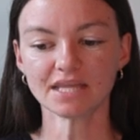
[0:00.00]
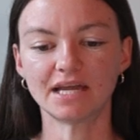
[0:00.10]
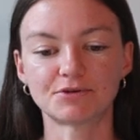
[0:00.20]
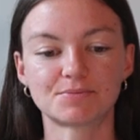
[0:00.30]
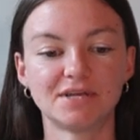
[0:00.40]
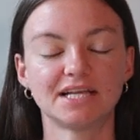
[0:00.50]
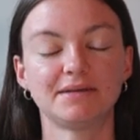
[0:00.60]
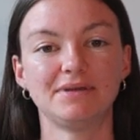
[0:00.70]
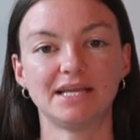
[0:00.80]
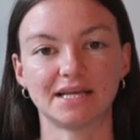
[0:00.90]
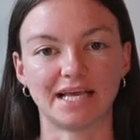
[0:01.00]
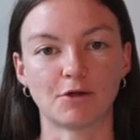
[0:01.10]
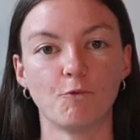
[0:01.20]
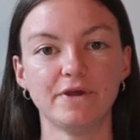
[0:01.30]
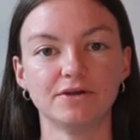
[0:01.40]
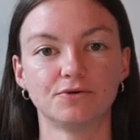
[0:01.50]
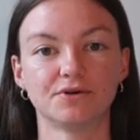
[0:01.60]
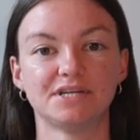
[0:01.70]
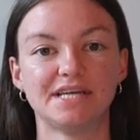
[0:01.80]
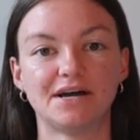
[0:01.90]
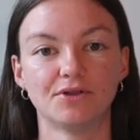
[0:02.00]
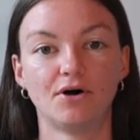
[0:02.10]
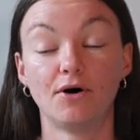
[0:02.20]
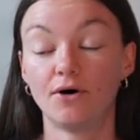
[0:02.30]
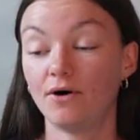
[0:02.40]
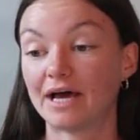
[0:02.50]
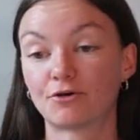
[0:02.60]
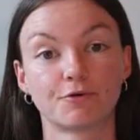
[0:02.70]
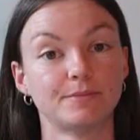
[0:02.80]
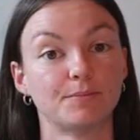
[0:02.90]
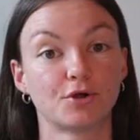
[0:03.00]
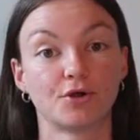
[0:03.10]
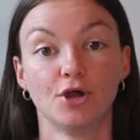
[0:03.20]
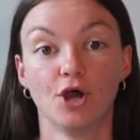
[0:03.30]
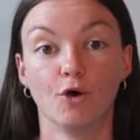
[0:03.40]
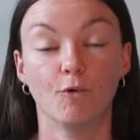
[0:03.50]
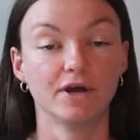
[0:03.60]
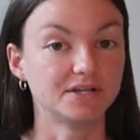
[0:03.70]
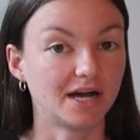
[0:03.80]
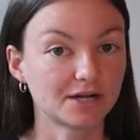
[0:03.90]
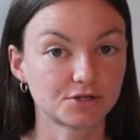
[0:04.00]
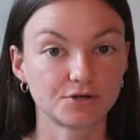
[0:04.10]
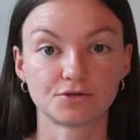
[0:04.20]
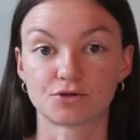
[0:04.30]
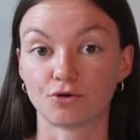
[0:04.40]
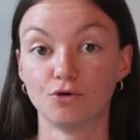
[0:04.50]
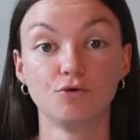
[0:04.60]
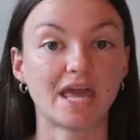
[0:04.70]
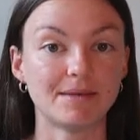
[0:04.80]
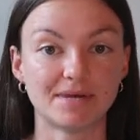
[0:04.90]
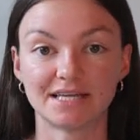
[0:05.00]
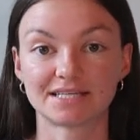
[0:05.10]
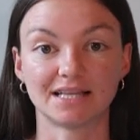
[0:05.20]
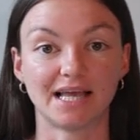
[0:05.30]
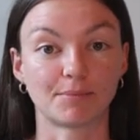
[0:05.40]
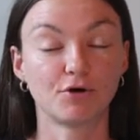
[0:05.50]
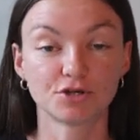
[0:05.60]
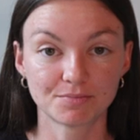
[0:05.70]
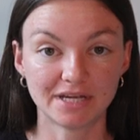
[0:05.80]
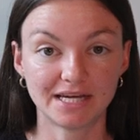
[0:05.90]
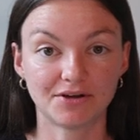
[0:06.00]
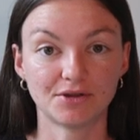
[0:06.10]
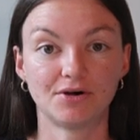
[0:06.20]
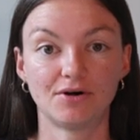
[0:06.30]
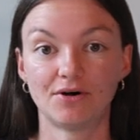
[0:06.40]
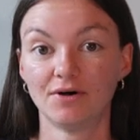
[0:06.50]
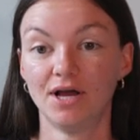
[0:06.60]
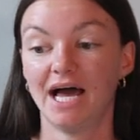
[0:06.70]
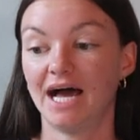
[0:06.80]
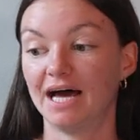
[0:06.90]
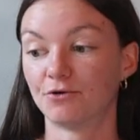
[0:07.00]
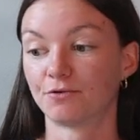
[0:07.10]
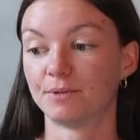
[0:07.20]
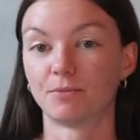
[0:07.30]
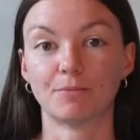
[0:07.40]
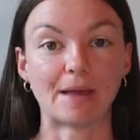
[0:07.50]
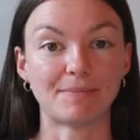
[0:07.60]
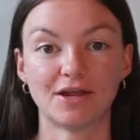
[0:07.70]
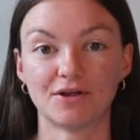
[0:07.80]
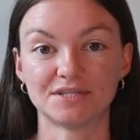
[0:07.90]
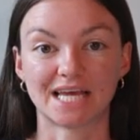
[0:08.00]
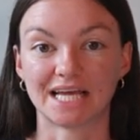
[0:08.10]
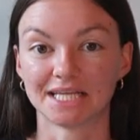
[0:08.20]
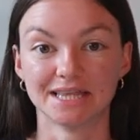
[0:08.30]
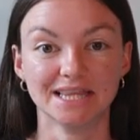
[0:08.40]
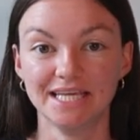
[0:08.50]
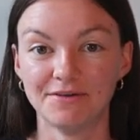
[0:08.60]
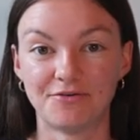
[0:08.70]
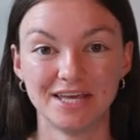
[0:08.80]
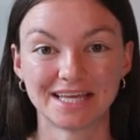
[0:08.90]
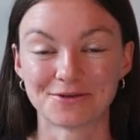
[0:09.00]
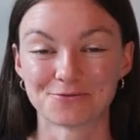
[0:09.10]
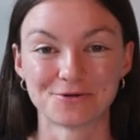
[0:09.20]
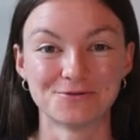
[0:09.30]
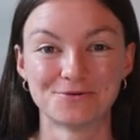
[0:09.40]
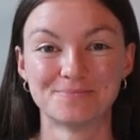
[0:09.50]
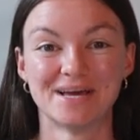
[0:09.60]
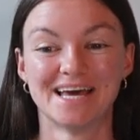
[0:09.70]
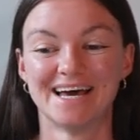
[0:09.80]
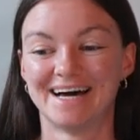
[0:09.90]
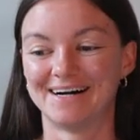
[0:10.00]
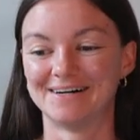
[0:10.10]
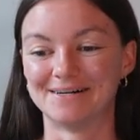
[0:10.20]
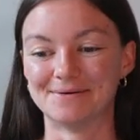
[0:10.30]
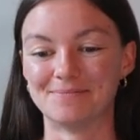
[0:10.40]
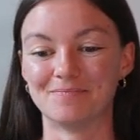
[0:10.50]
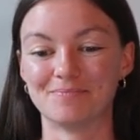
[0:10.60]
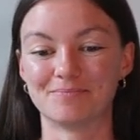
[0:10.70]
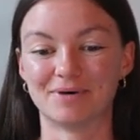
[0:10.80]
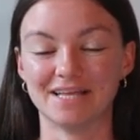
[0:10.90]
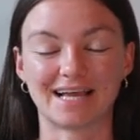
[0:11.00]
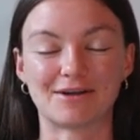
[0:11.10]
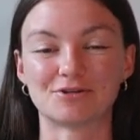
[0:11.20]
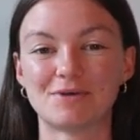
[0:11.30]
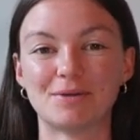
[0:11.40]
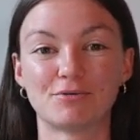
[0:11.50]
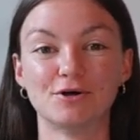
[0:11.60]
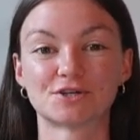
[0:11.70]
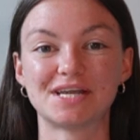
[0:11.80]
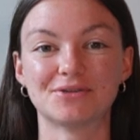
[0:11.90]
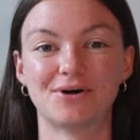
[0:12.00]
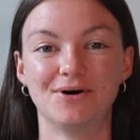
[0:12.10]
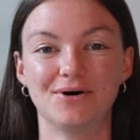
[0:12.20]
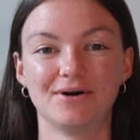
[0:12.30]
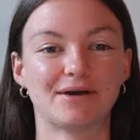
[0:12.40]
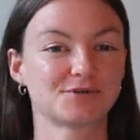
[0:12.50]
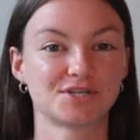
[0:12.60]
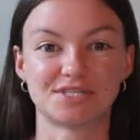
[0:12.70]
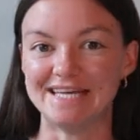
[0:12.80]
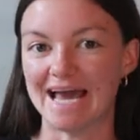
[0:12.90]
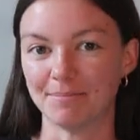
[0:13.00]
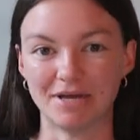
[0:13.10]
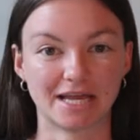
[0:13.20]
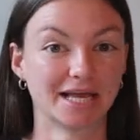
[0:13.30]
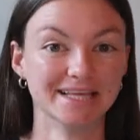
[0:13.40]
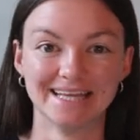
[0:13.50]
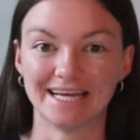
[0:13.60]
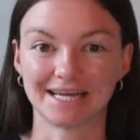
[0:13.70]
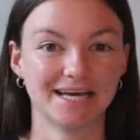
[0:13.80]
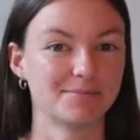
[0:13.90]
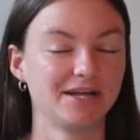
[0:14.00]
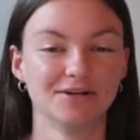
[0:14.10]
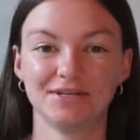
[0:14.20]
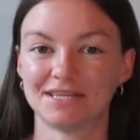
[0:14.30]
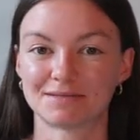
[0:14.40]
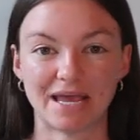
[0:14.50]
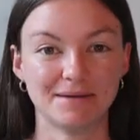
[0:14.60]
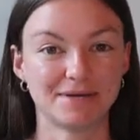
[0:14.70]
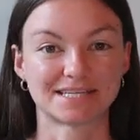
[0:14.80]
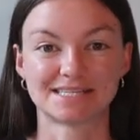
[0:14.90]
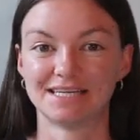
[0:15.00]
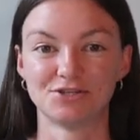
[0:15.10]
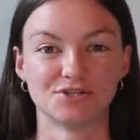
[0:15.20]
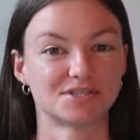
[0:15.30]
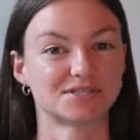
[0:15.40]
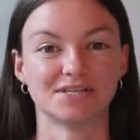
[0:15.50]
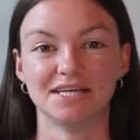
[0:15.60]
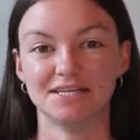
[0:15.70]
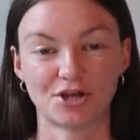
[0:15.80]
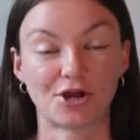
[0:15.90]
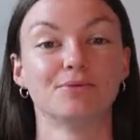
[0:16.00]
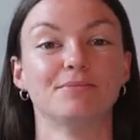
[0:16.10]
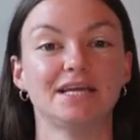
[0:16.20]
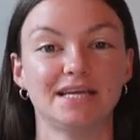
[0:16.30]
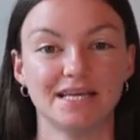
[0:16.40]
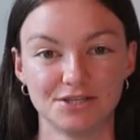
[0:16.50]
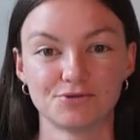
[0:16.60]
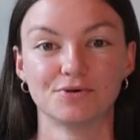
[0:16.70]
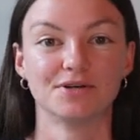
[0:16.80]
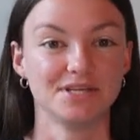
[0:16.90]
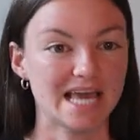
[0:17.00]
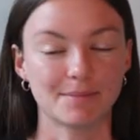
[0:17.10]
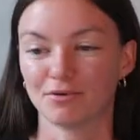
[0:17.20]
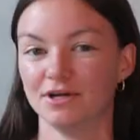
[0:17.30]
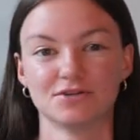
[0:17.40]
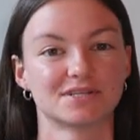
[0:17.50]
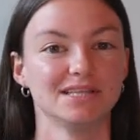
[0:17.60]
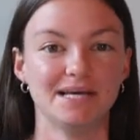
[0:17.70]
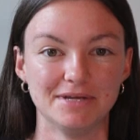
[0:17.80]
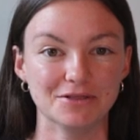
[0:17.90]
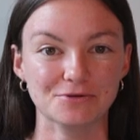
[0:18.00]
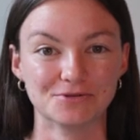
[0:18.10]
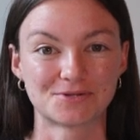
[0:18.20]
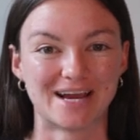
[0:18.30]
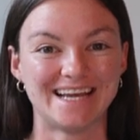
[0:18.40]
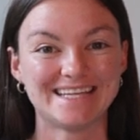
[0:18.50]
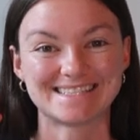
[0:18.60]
I was being like wheeled down the hall. I don't remember what doctors or who came in to like push me down the hall. I don't remember my parents like leaving the room. But like I was being pushed down the hall and I was just yapping. Like apparently this pain medicine it turned me into a yapper. It just let me loose, right?